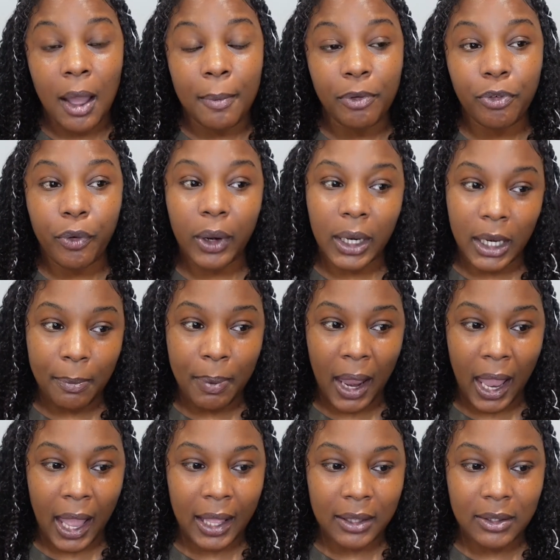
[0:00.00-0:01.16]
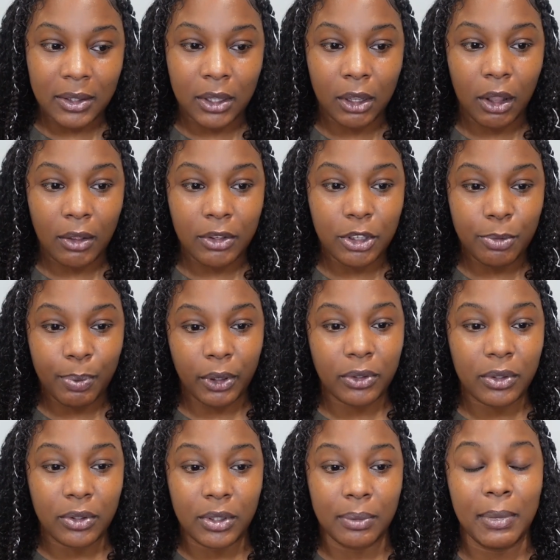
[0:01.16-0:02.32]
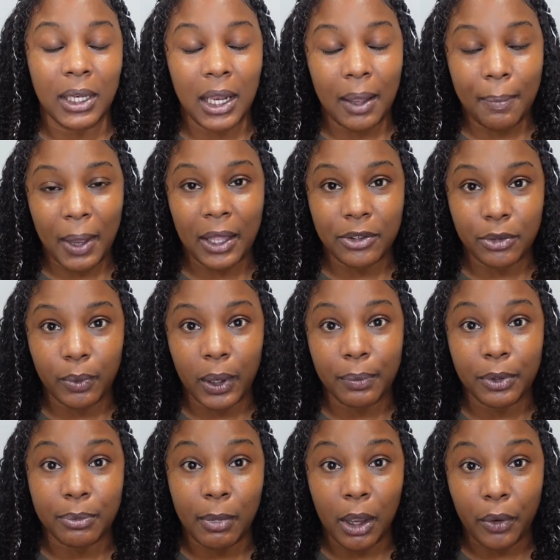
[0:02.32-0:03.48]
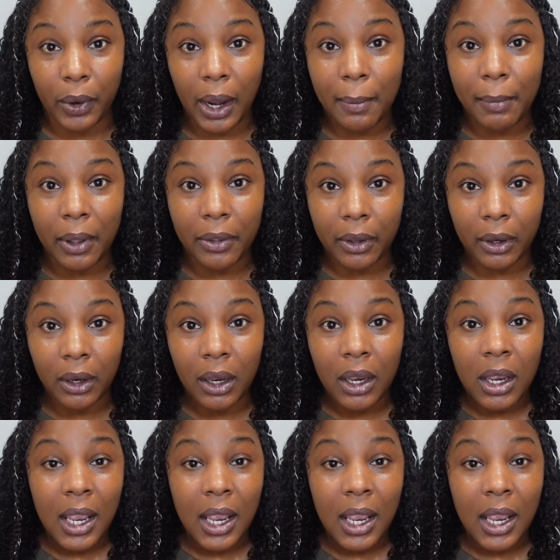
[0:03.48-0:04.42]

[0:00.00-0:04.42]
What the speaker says: Before he passed, the closest person to me that passed away was my grandmother.